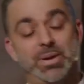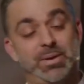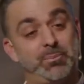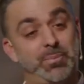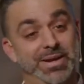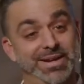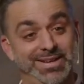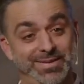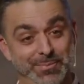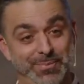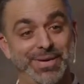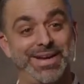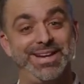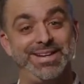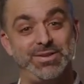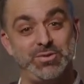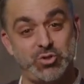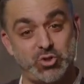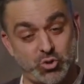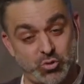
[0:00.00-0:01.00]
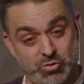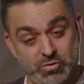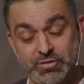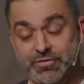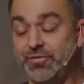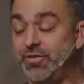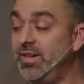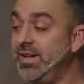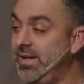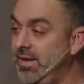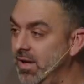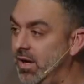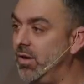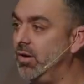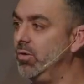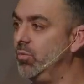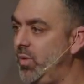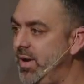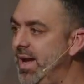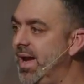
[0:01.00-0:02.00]
But, but, but truthfully
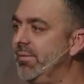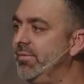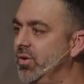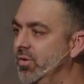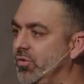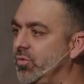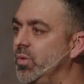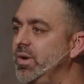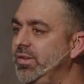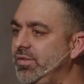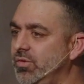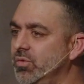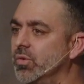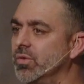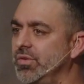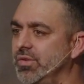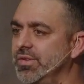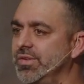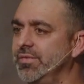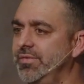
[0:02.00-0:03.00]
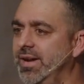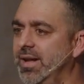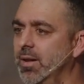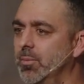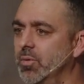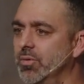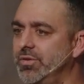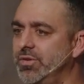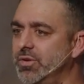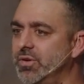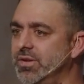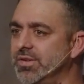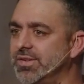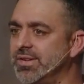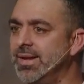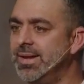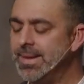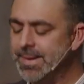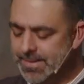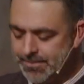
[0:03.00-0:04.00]
known, we have those resources available to
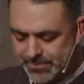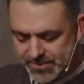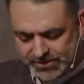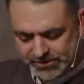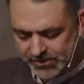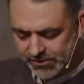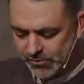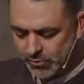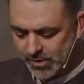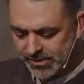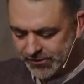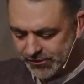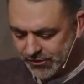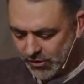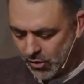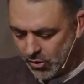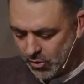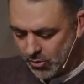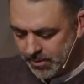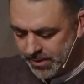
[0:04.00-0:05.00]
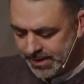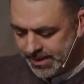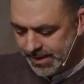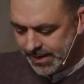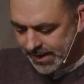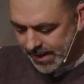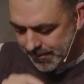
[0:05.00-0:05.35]
us. This is what's so